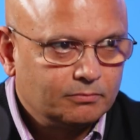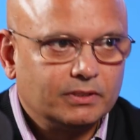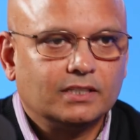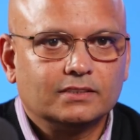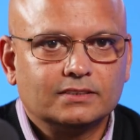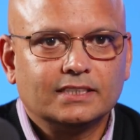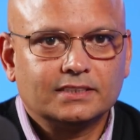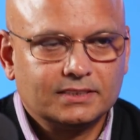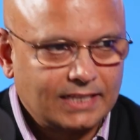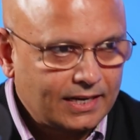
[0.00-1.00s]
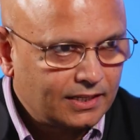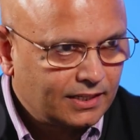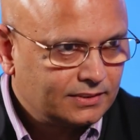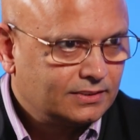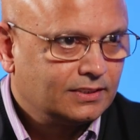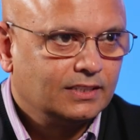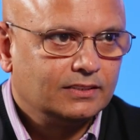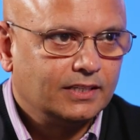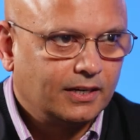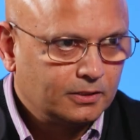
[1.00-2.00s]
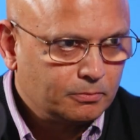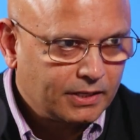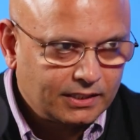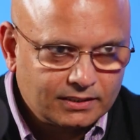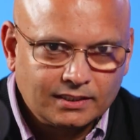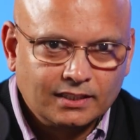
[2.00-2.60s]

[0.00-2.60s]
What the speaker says: because they're standardized, they automate,